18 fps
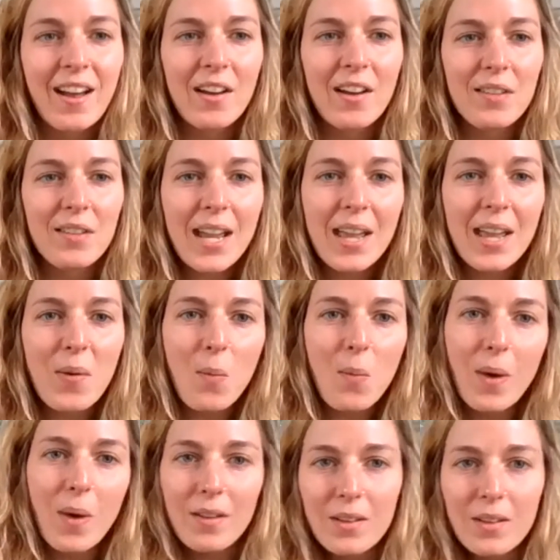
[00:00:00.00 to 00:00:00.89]
All right,
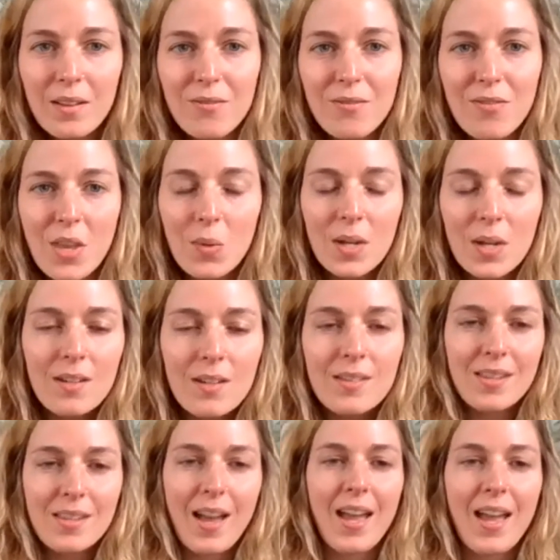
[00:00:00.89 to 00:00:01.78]
welcome
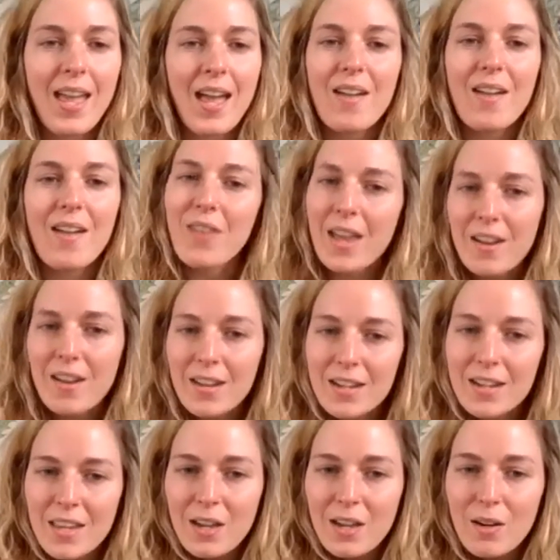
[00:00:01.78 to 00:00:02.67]
viewers. I have
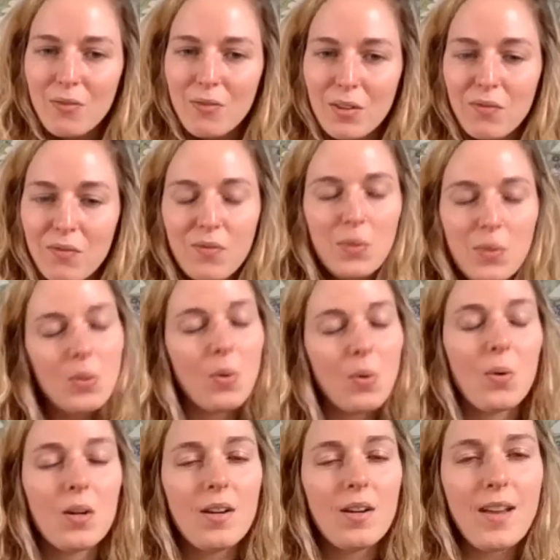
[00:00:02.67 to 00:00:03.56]
Erin here from
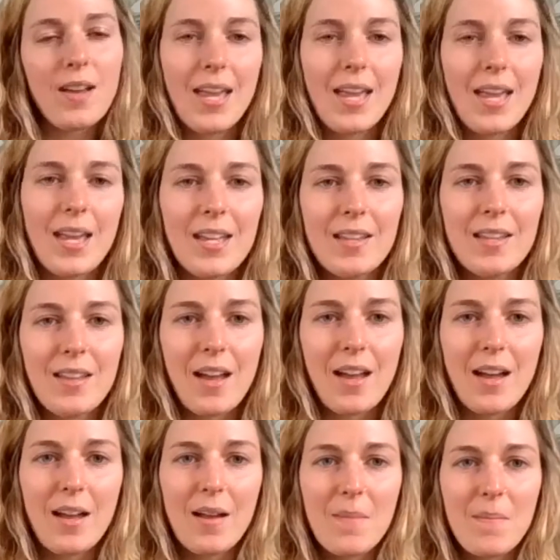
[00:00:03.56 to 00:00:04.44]
Foodcorps, and
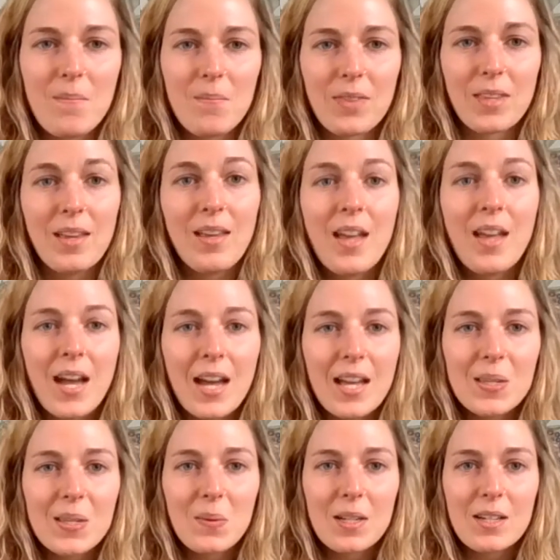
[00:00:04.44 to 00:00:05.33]
I
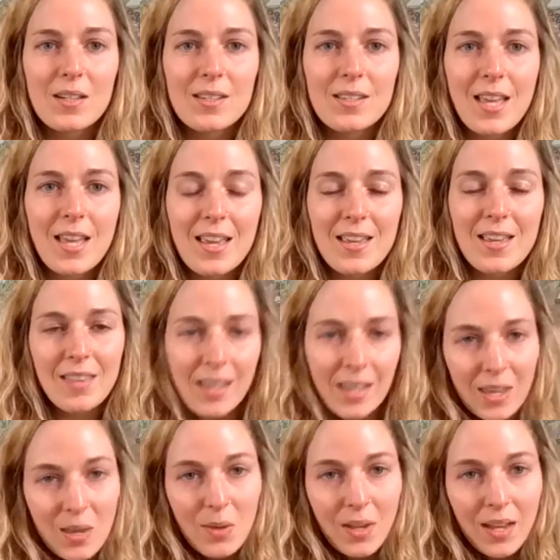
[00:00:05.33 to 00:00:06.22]
just want to say
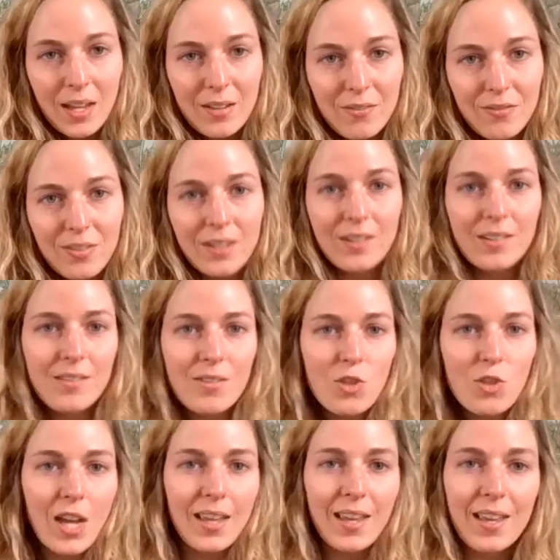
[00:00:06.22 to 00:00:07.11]
thank you again for
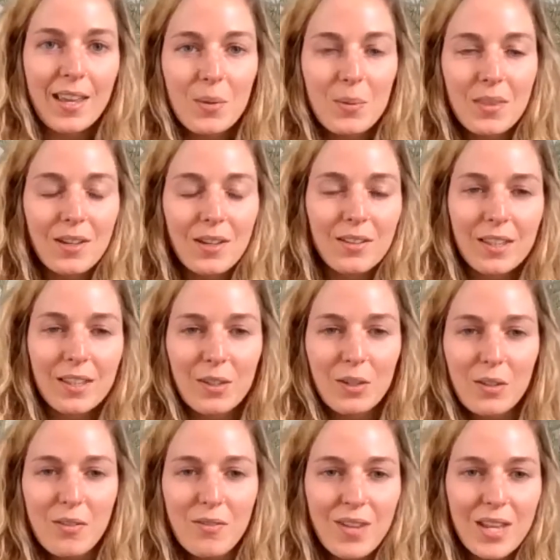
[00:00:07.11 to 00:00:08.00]
checking in with our
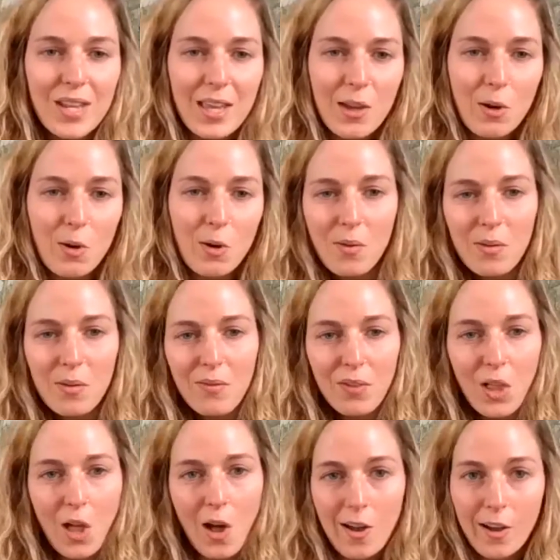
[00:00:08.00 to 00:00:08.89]
little video
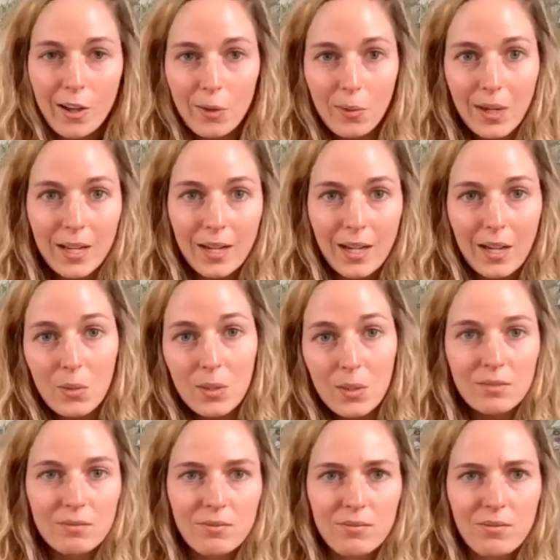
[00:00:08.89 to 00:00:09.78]
vlog right now,
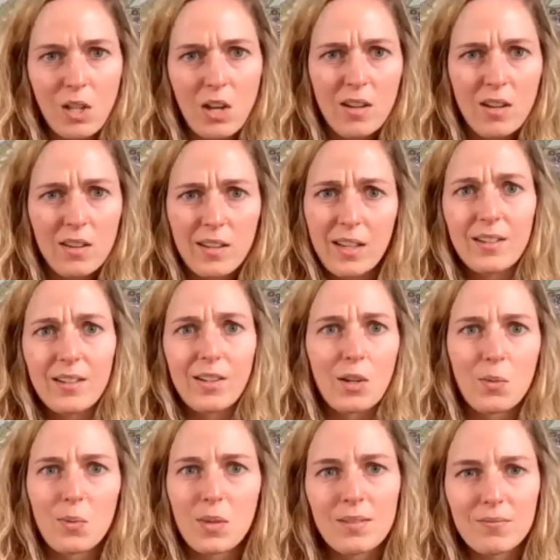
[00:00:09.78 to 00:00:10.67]
or vlog, I don't
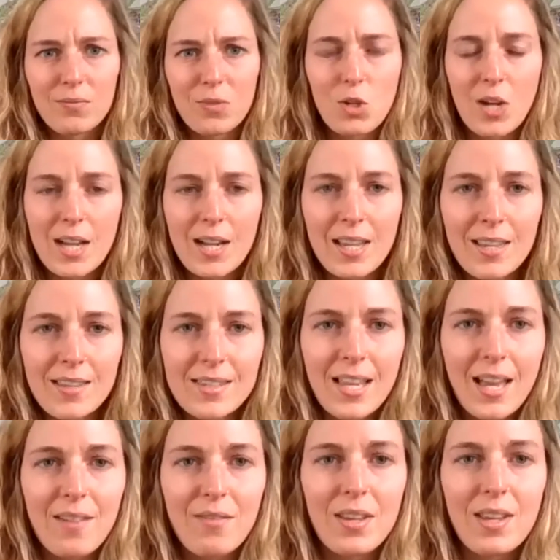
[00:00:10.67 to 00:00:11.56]
know, we're trying to get
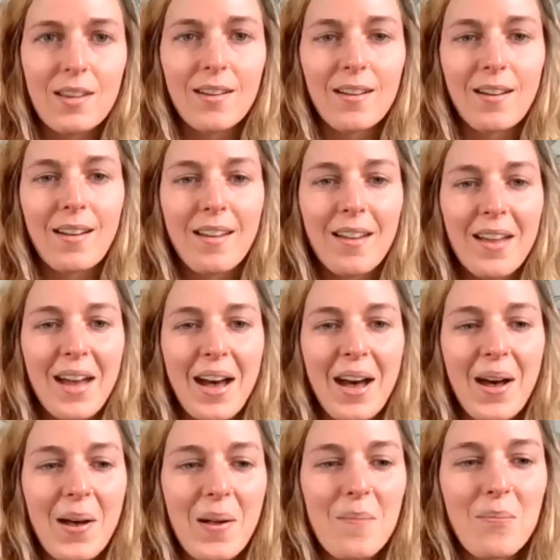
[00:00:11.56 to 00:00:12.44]
savvy here.
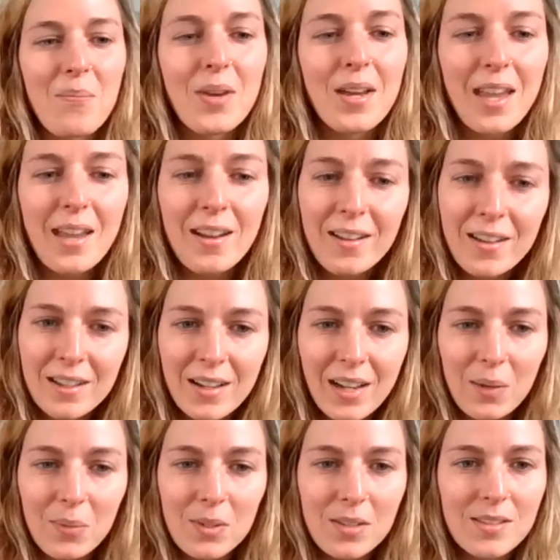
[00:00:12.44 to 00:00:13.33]
But Erin,
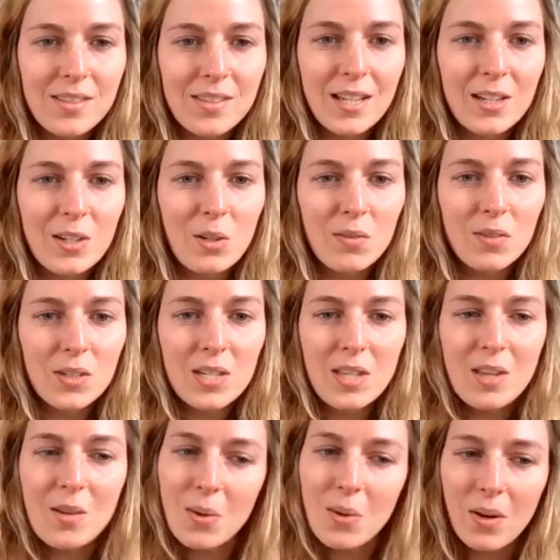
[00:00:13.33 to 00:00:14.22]
I will send it over
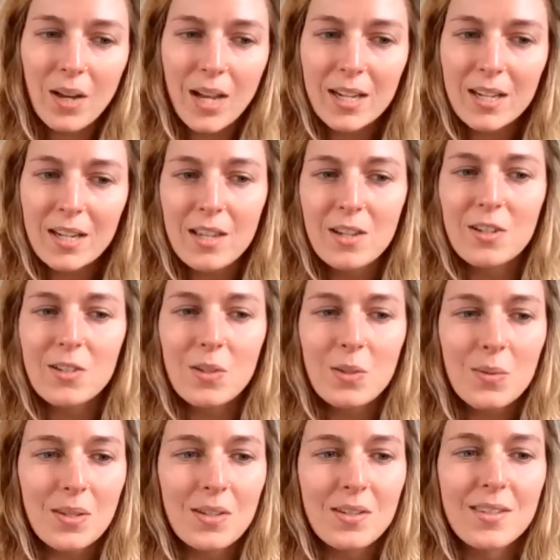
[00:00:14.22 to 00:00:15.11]
to you. Go ahead and
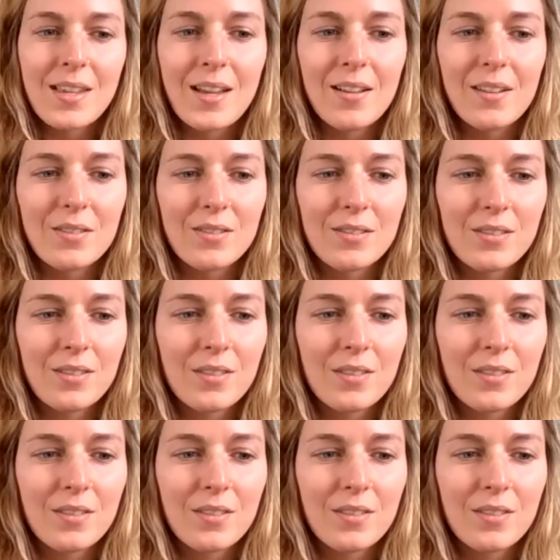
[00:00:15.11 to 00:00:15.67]
introduce yourself.